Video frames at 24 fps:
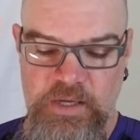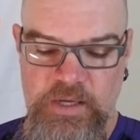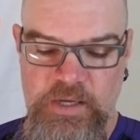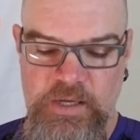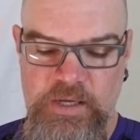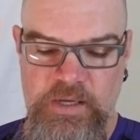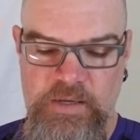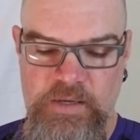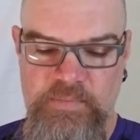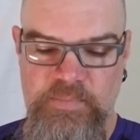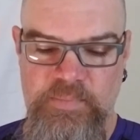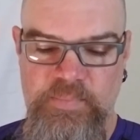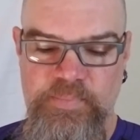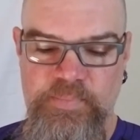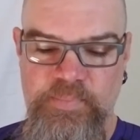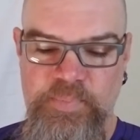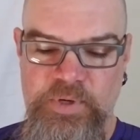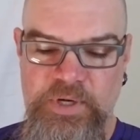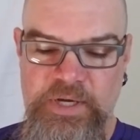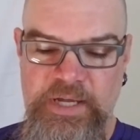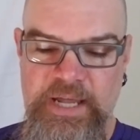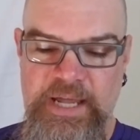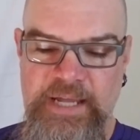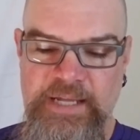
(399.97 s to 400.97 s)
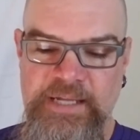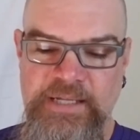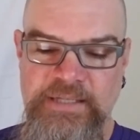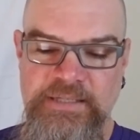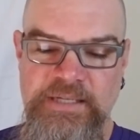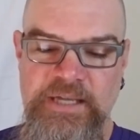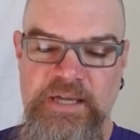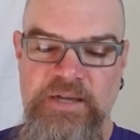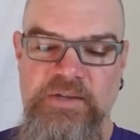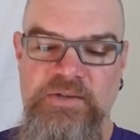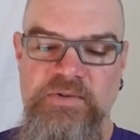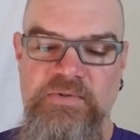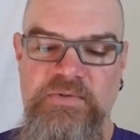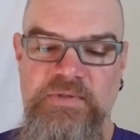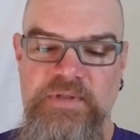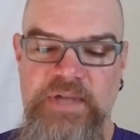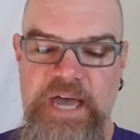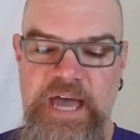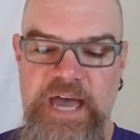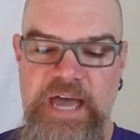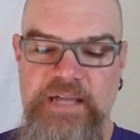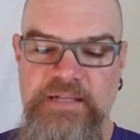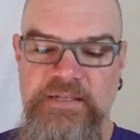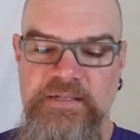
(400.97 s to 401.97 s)
But I can tell you
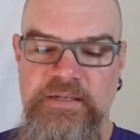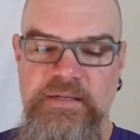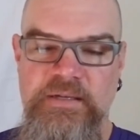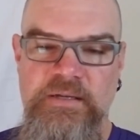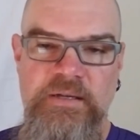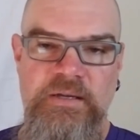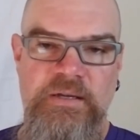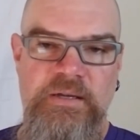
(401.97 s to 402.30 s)
that